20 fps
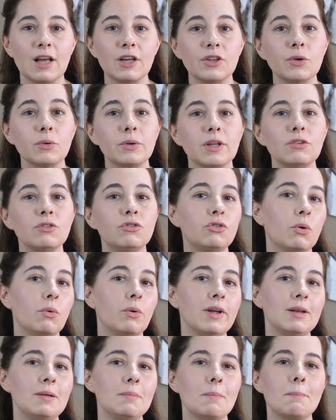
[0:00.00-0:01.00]
you can
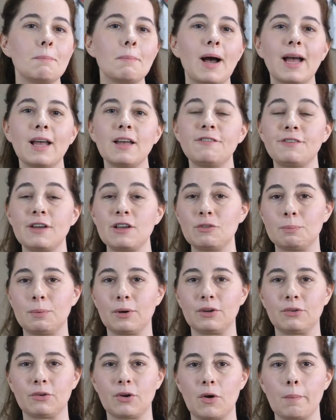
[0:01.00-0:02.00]
join my
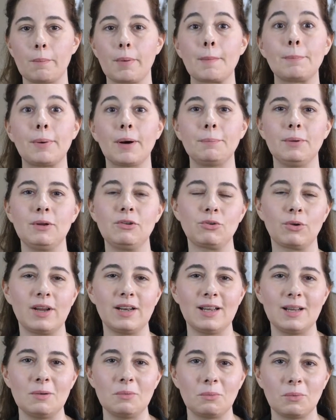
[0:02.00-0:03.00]
Facebook group, Puppy
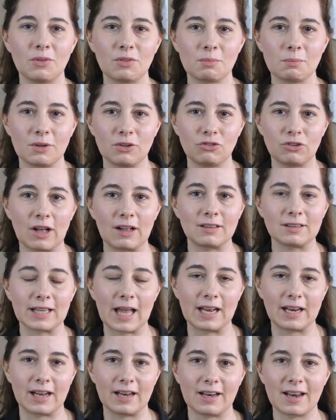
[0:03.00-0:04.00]
Training with Michelle
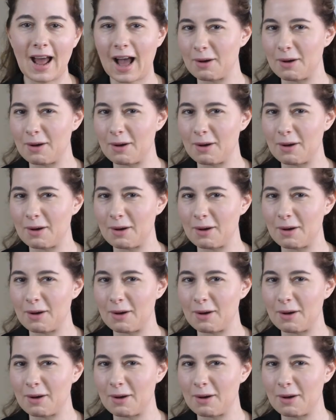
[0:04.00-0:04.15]
Lennon.